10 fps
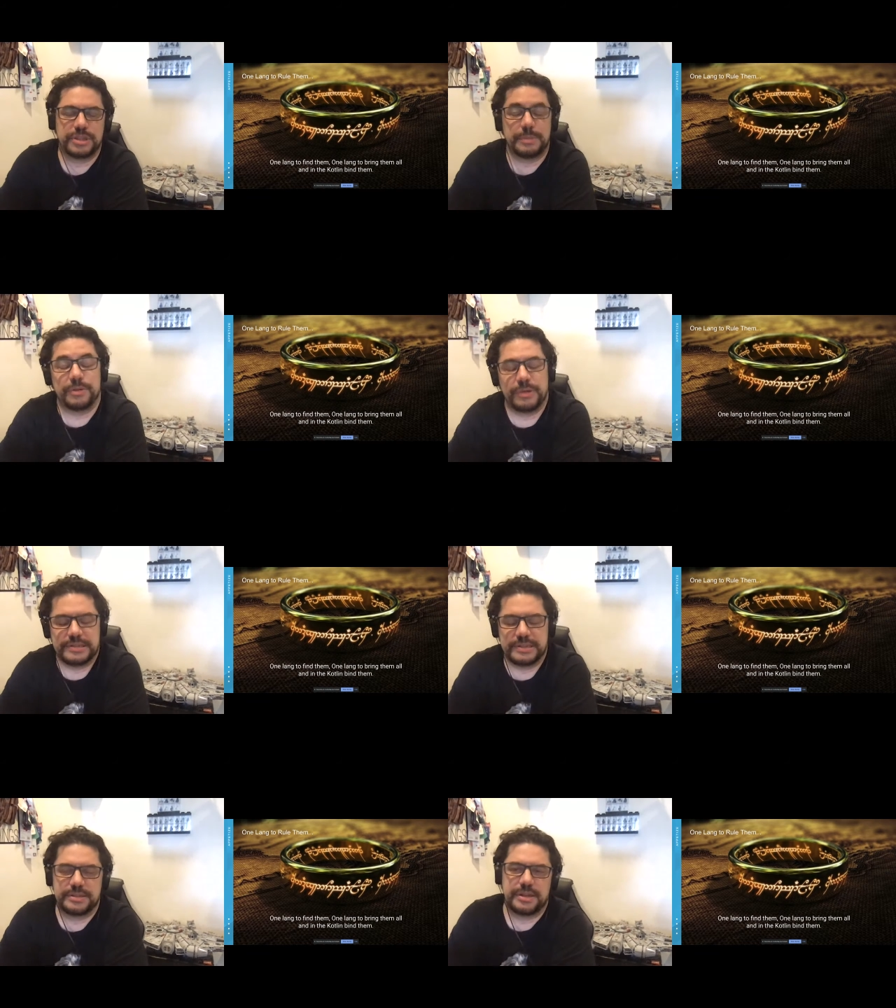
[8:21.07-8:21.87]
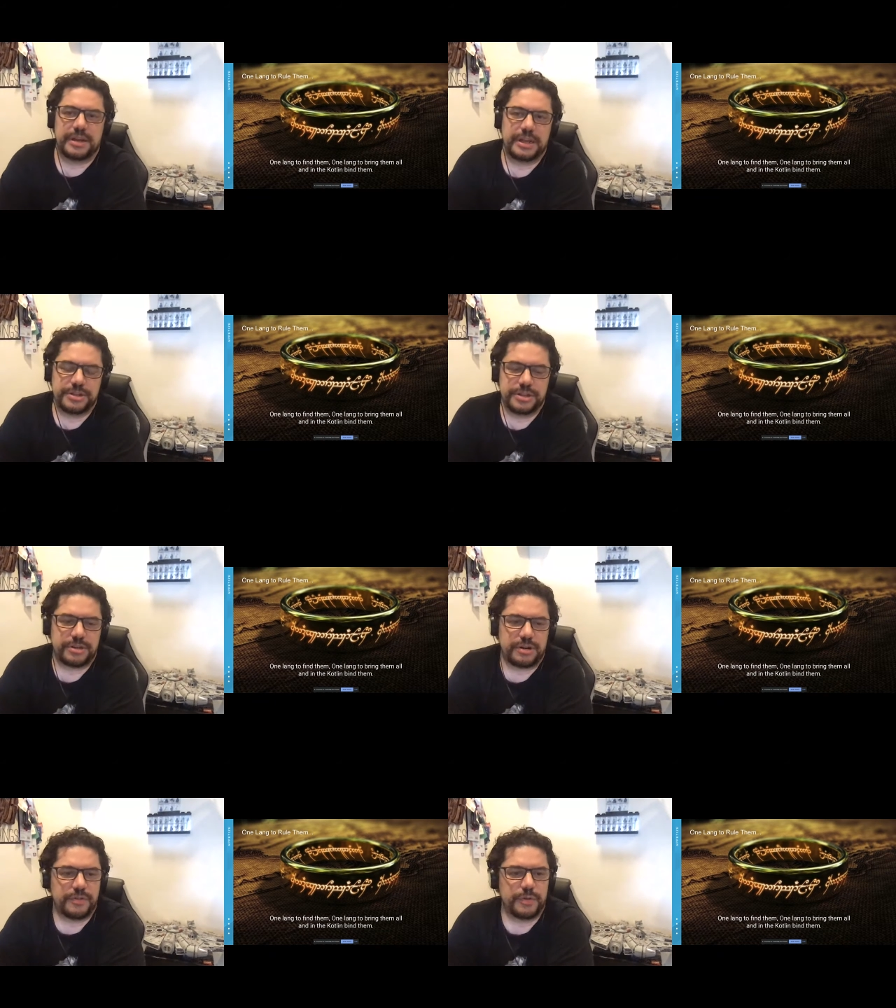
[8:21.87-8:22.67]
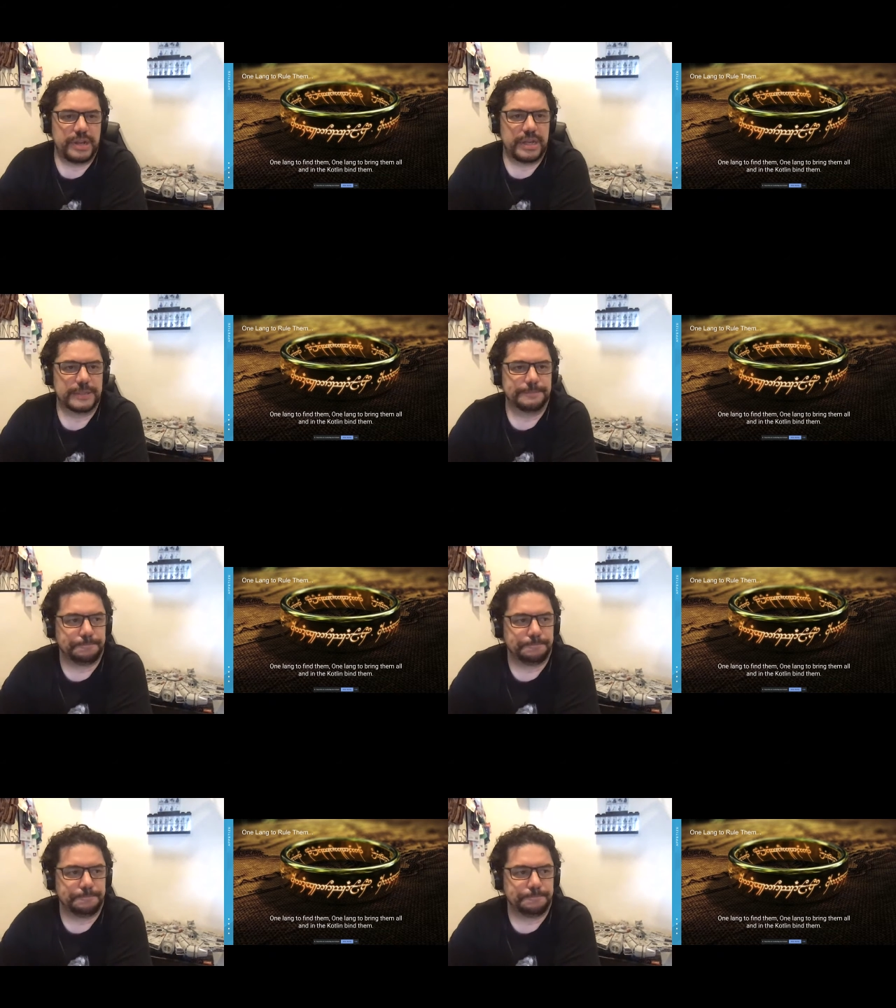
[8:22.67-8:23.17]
some of the reasons engineers are avoiding